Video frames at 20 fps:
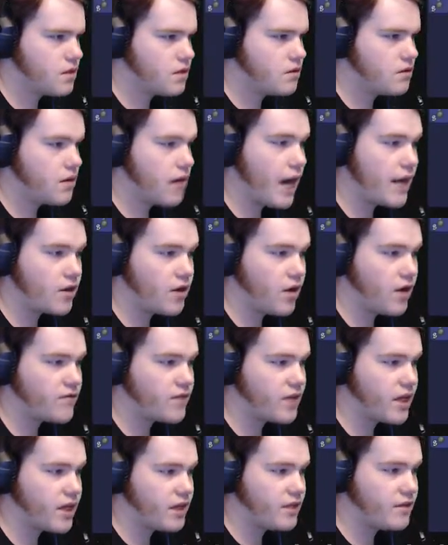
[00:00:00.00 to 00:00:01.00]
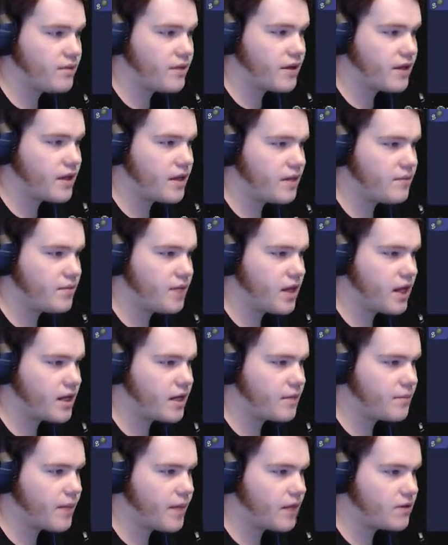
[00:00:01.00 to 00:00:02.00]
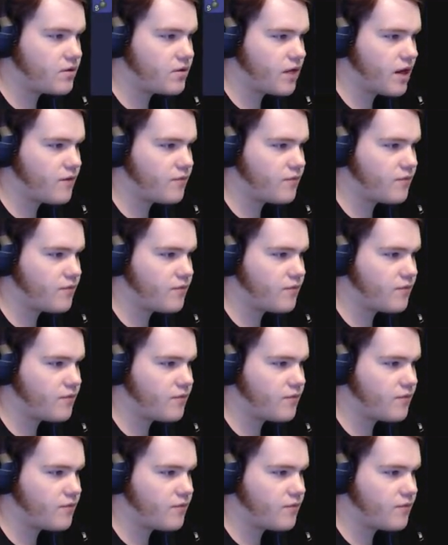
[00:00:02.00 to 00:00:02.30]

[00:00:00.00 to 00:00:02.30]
I don't have the candy cane block, but I do have